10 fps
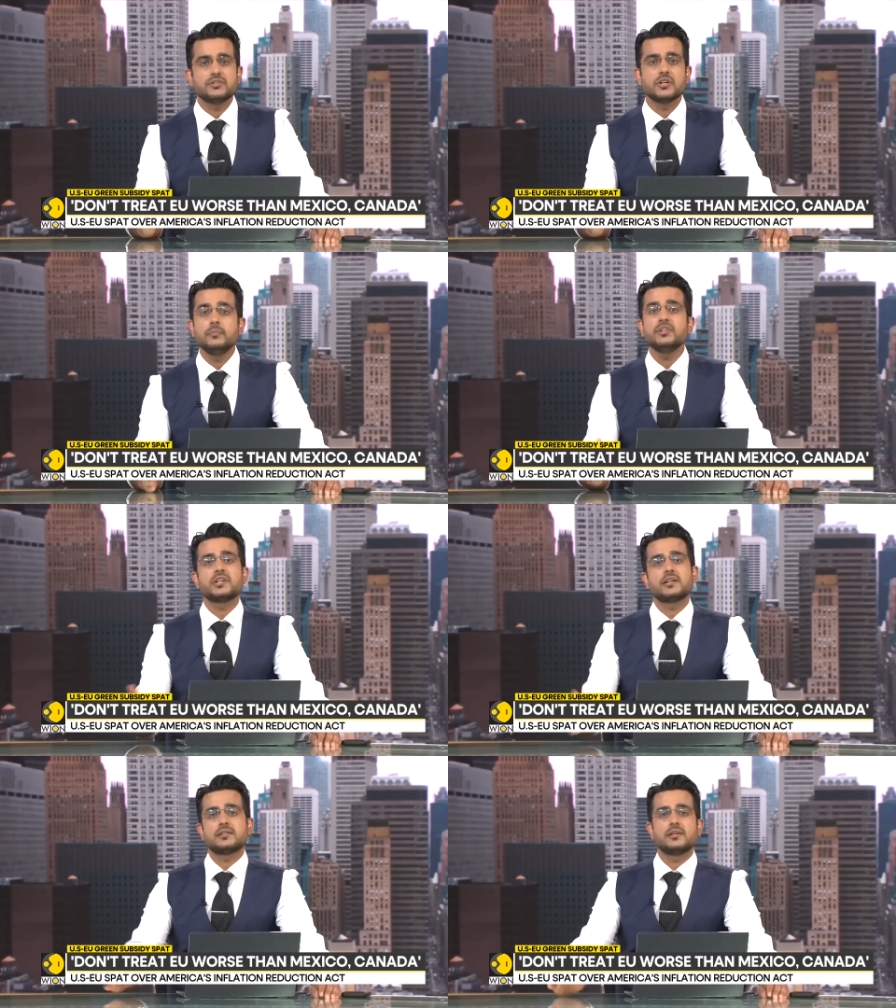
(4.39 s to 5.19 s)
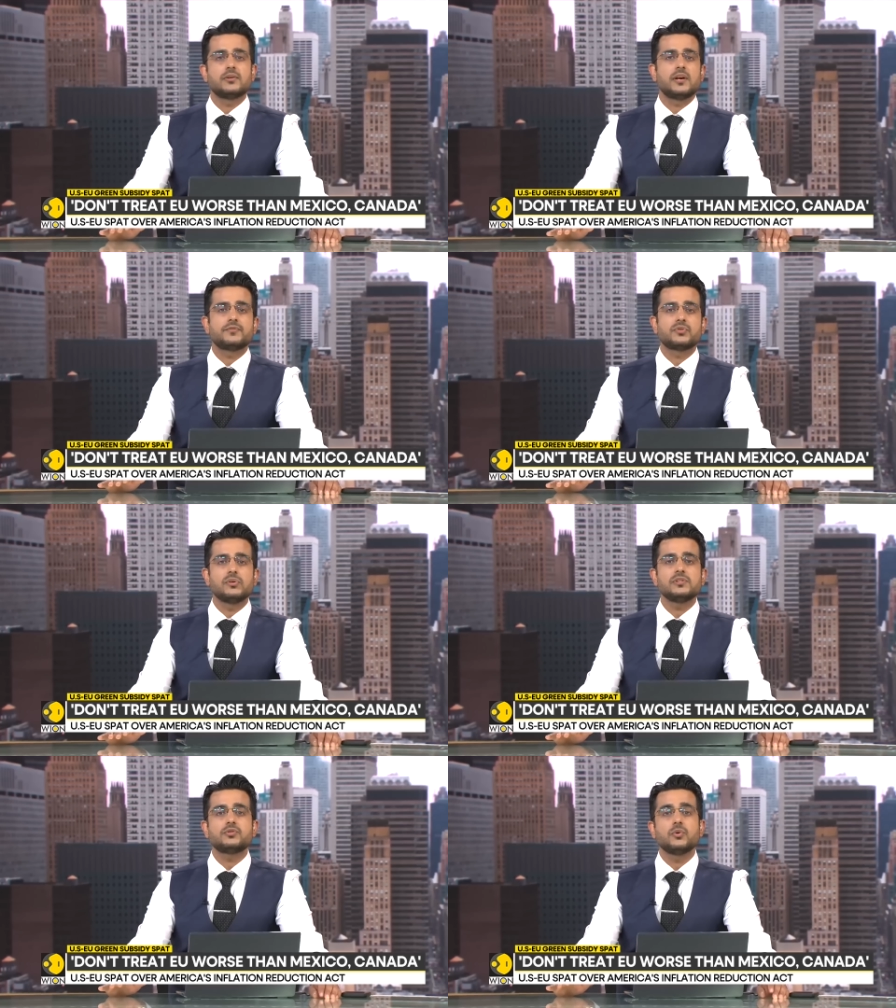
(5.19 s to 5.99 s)
German Chancellor Olaf
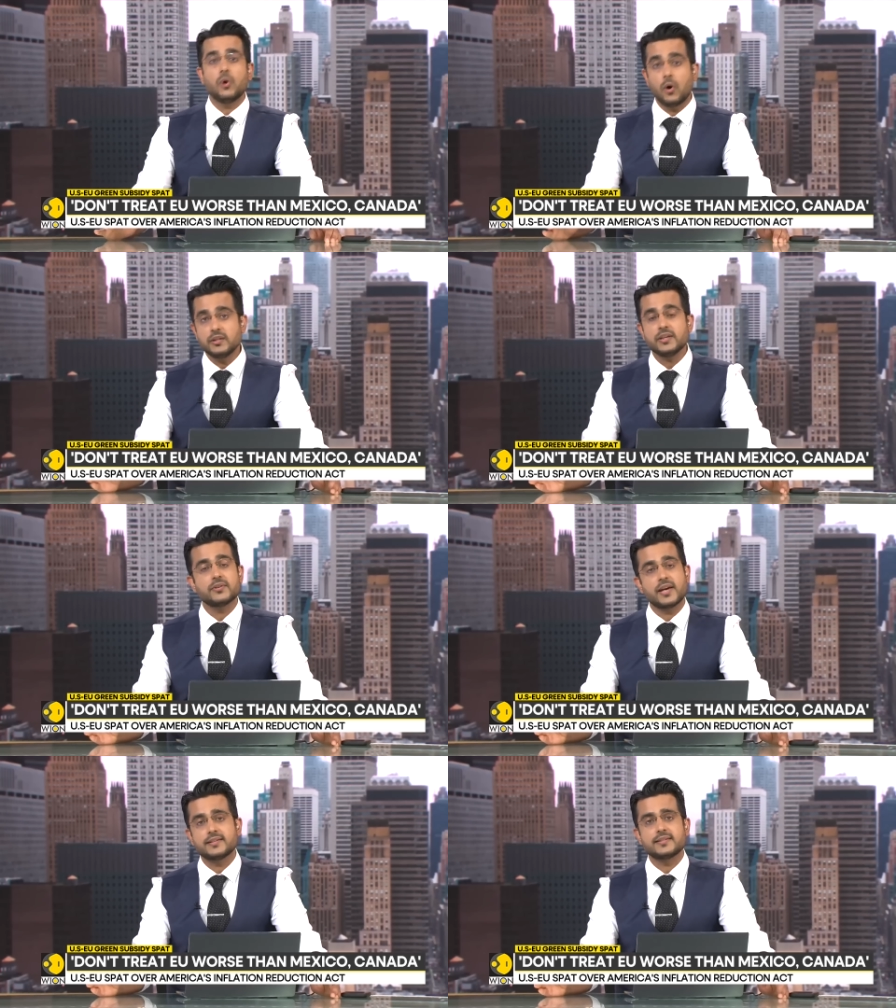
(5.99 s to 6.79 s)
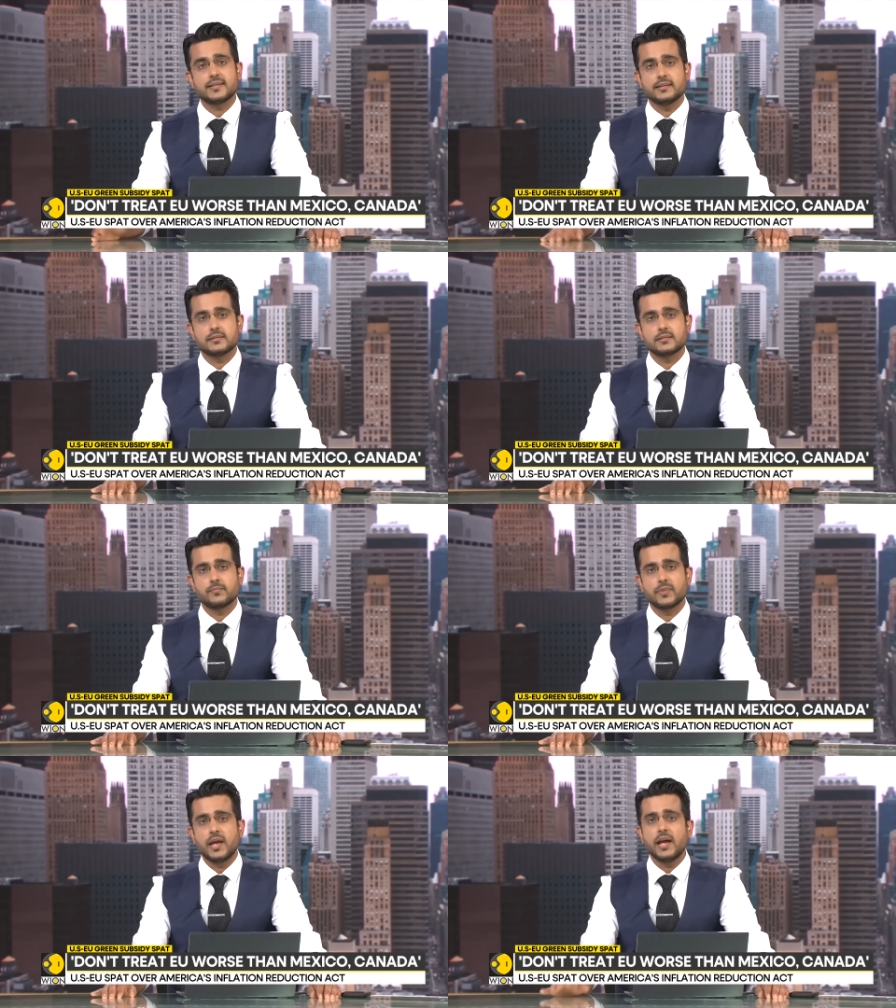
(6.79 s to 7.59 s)
Scholz took on the United States
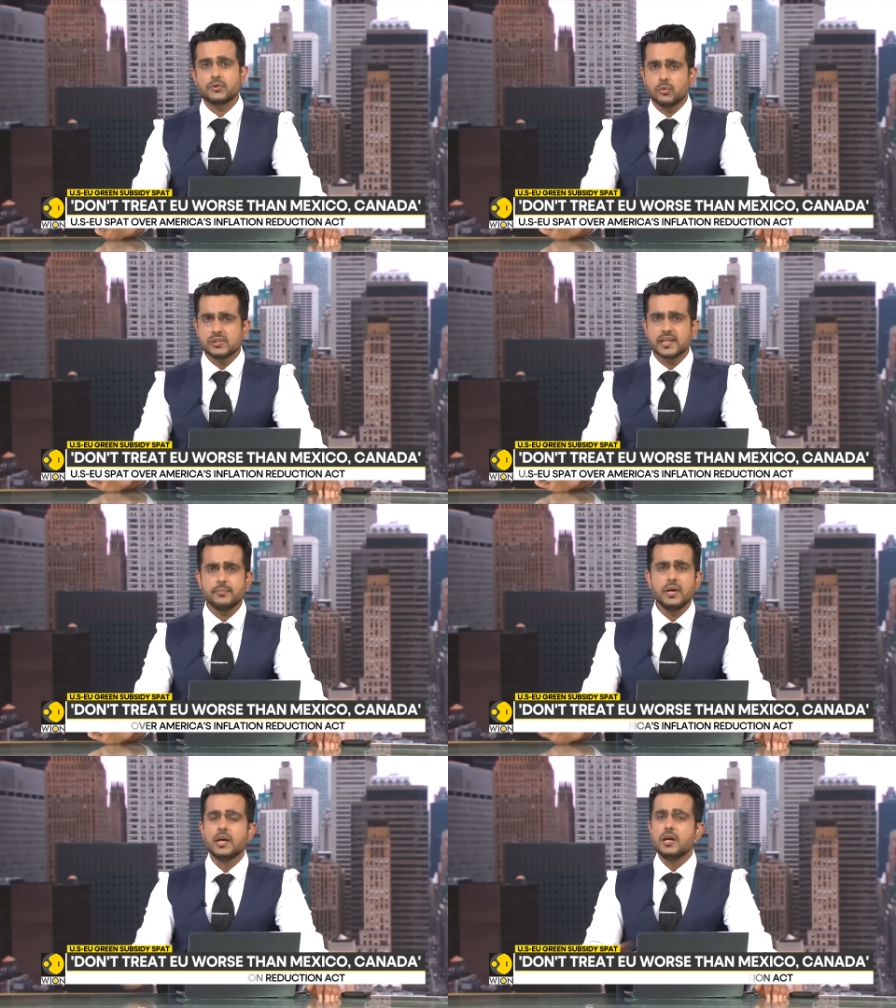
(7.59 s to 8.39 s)
and told them,